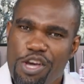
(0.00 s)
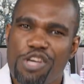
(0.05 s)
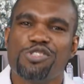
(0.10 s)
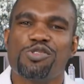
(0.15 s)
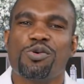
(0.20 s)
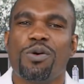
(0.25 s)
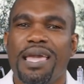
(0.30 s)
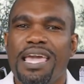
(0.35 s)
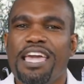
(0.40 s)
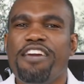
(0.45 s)

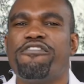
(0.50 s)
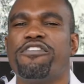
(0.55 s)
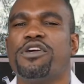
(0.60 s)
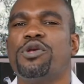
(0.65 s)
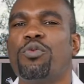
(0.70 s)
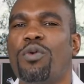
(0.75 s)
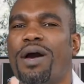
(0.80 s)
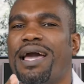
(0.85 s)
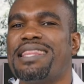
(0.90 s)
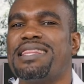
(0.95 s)
So
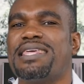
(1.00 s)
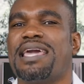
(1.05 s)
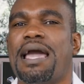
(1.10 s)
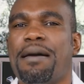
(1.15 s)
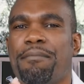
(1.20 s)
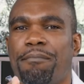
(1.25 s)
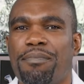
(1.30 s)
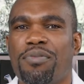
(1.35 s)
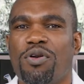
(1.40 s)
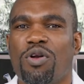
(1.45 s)
even where the
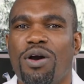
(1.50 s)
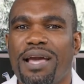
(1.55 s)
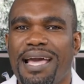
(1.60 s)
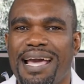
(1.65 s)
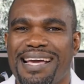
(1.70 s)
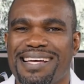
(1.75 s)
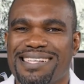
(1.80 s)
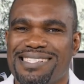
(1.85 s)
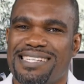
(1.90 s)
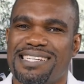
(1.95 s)
employer
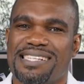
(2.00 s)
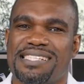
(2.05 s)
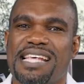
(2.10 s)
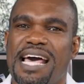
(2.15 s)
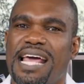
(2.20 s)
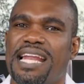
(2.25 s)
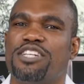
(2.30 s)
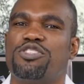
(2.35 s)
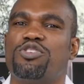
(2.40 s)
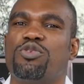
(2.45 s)
has
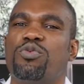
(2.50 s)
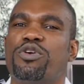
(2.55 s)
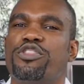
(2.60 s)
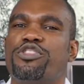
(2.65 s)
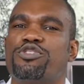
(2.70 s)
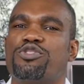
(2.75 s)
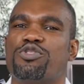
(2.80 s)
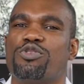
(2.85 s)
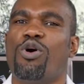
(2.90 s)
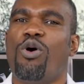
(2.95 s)
decided to
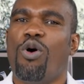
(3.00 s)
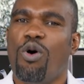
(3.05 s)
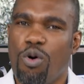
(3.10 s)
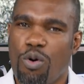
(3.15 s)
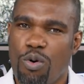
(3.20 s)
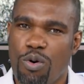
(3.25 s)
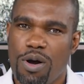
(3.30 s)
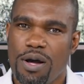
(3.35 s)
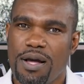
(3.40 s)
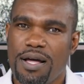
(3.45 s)

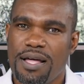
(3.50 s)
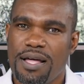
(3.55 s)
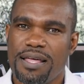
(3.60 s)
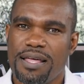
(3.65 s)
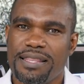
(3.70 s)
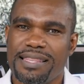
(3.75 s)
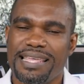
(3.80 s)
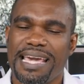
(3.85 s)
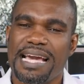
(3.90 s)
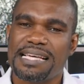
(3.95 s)
withdraw
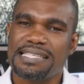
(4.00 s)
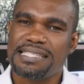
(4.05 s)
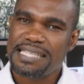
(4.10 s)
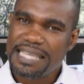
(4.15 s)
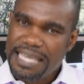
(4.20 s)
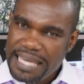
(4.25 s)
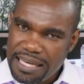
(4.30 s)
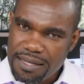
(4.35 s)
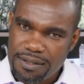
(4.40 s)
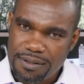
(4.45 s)
their
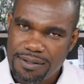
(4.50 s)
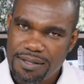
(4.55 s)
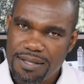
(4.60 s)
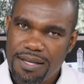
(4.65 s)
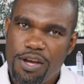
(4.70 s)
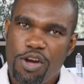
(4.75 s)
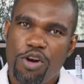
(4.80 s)
skill,